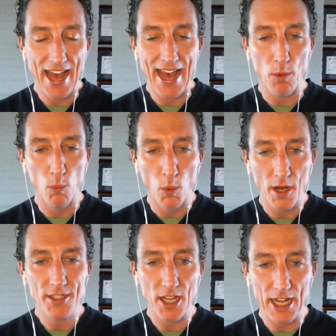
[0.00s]
at
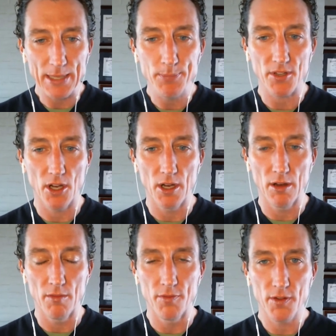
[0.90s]
what types
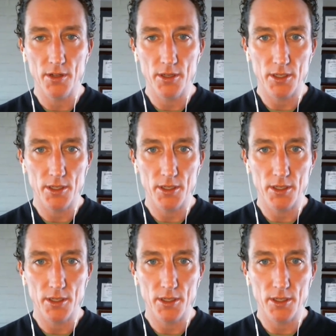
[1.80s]
of